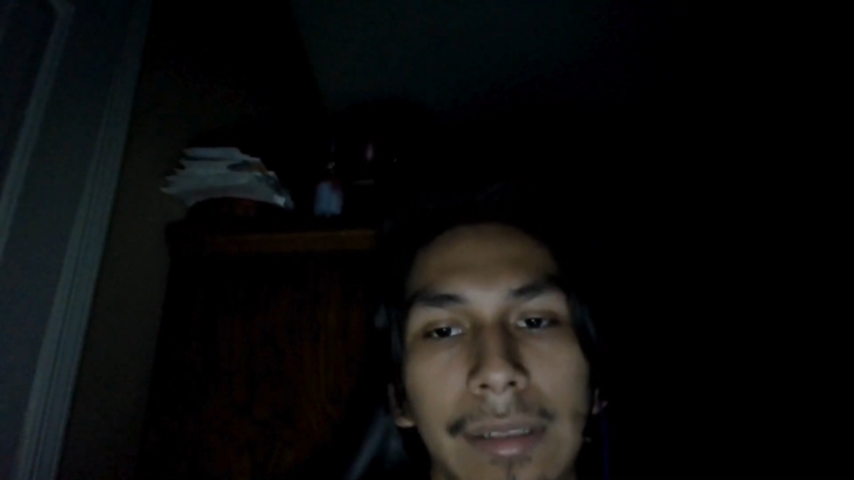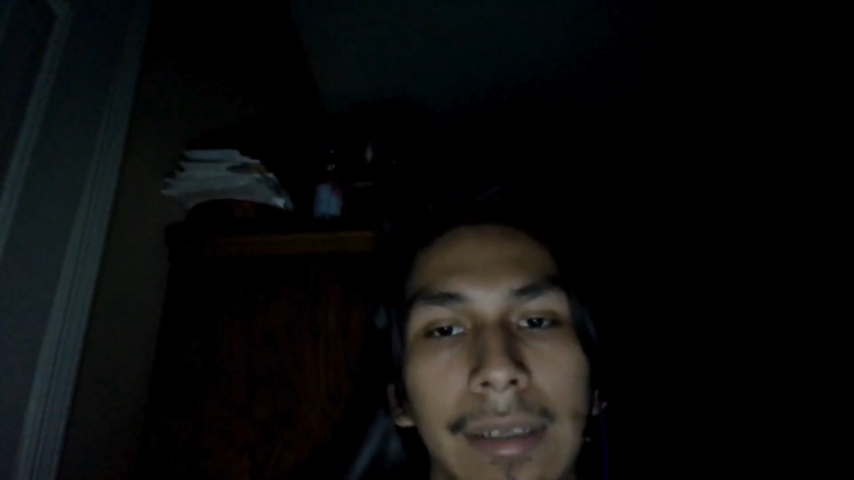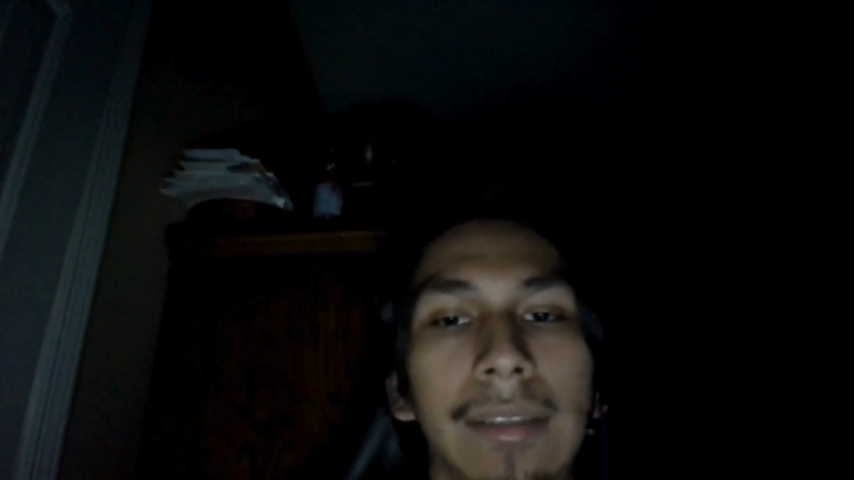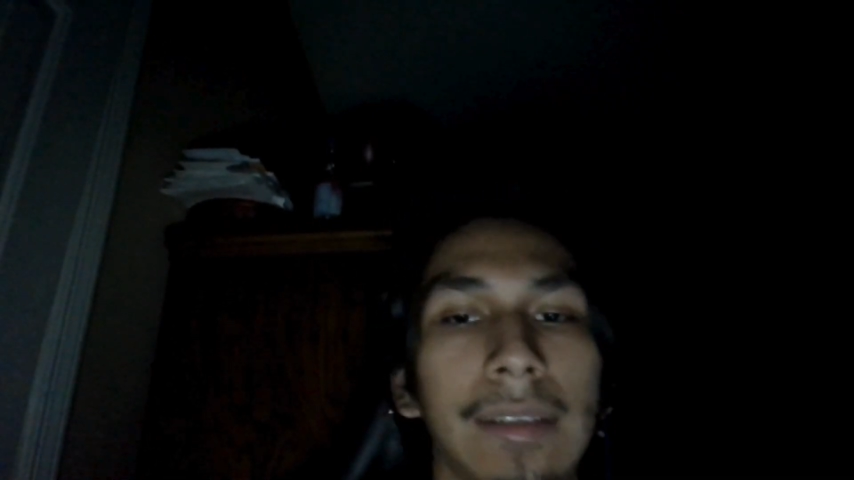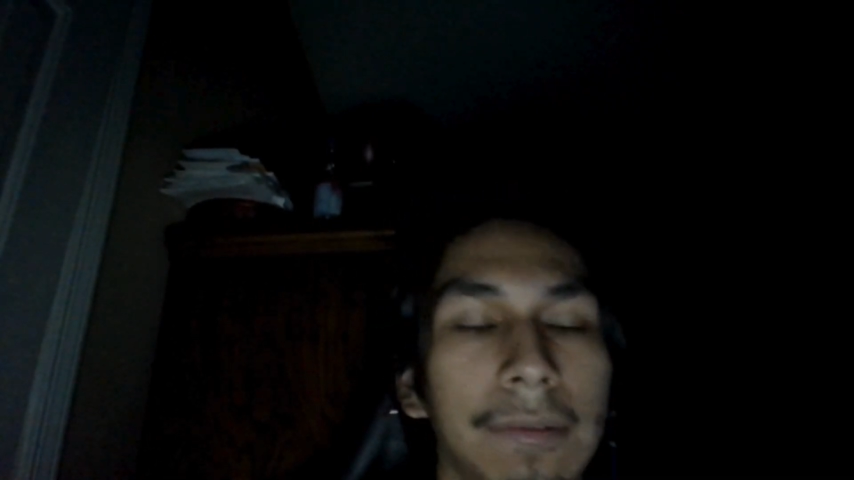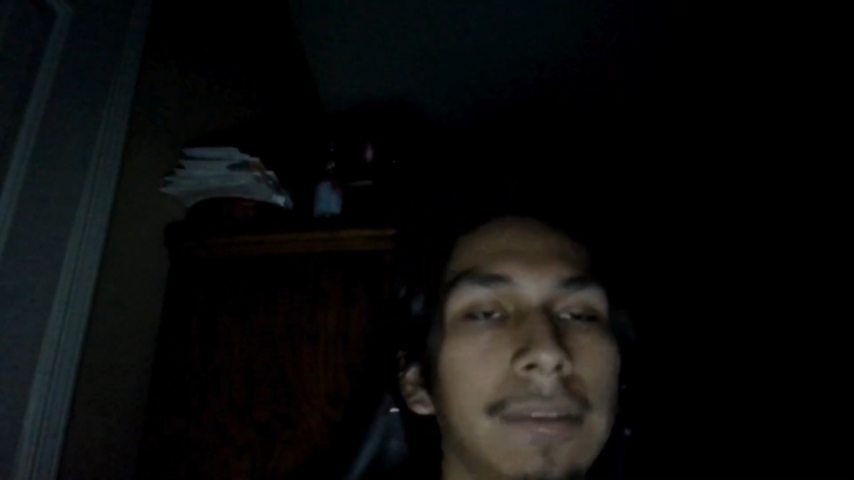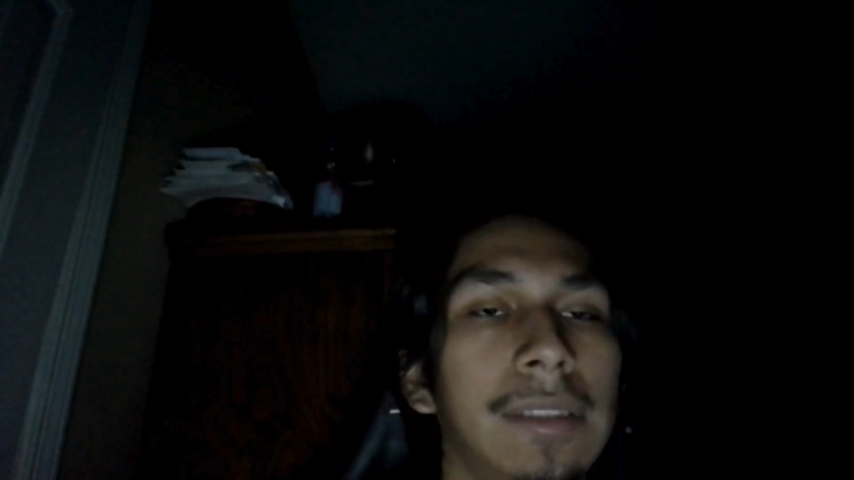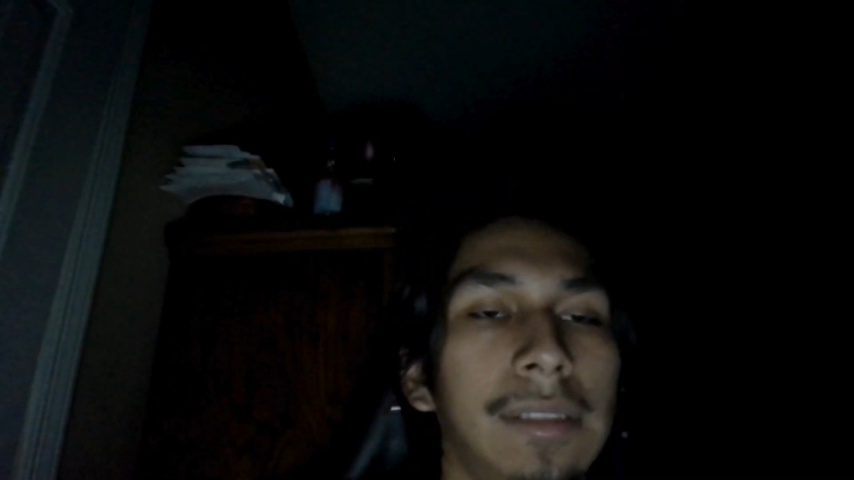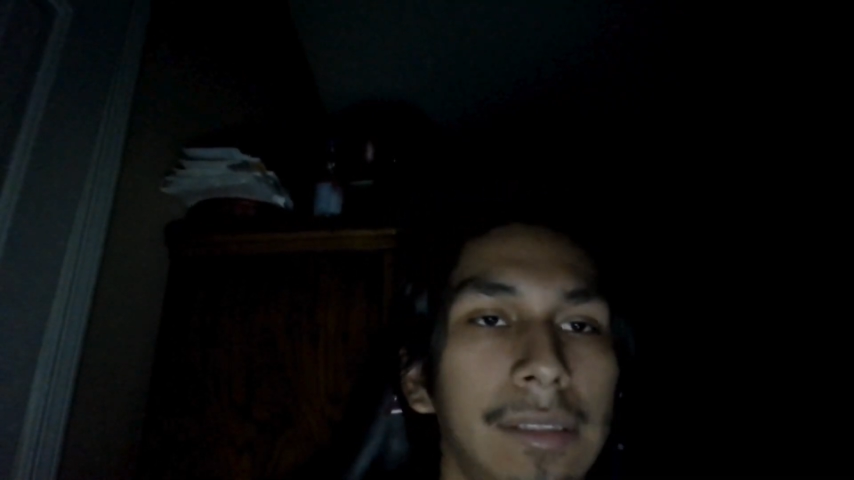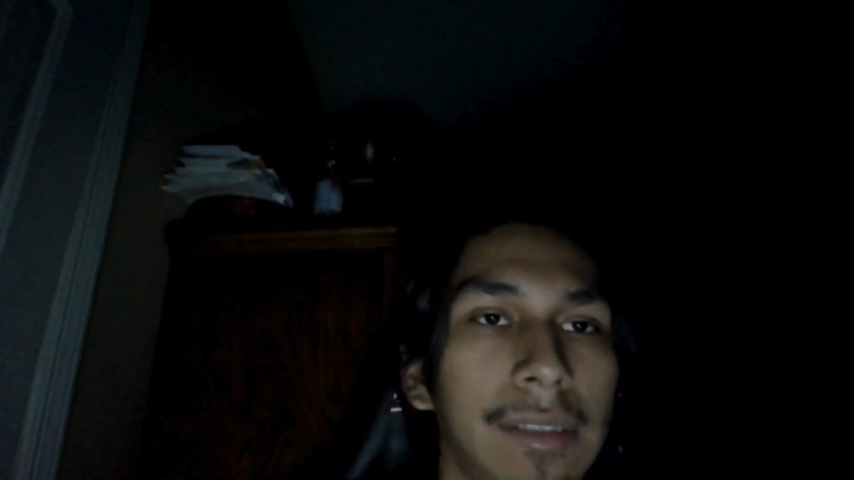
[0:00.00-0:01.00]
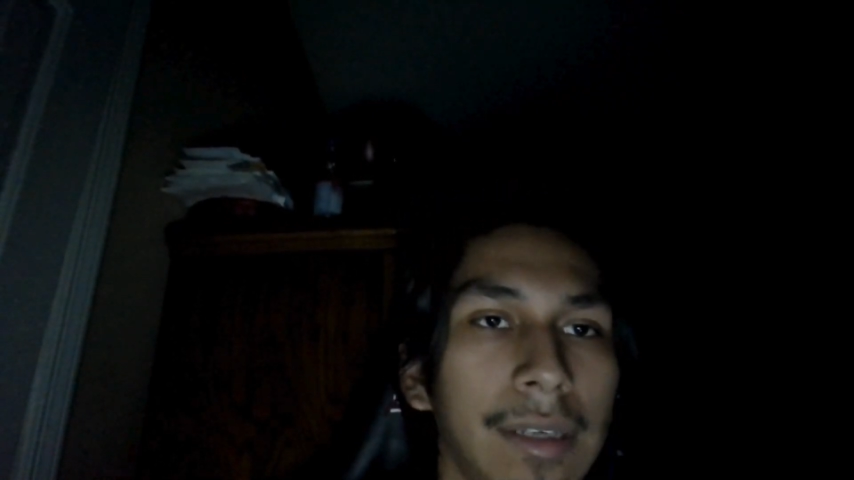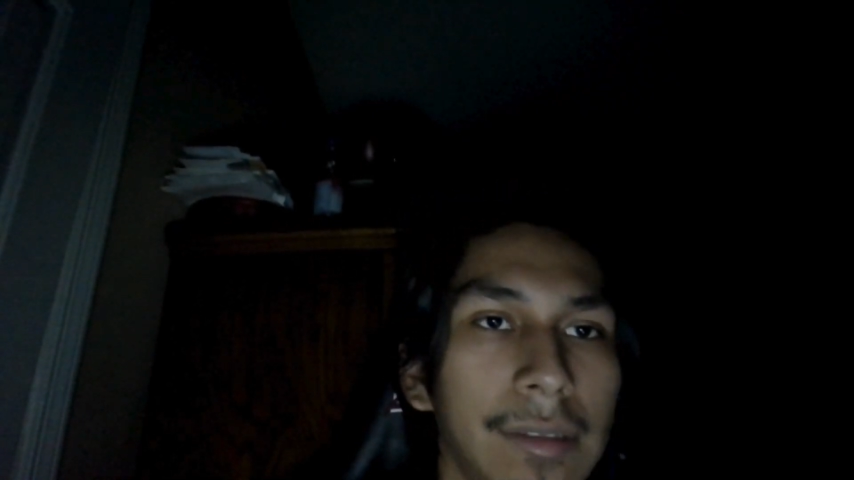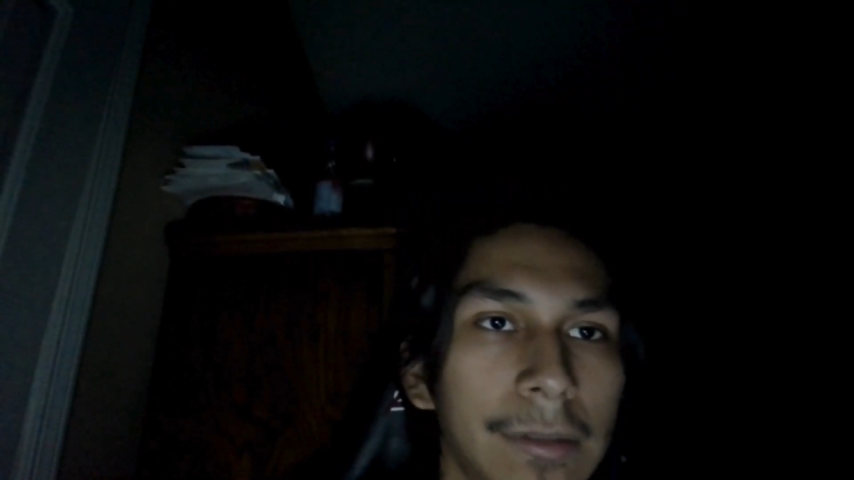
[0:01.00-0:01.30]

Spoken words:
and they really did challenge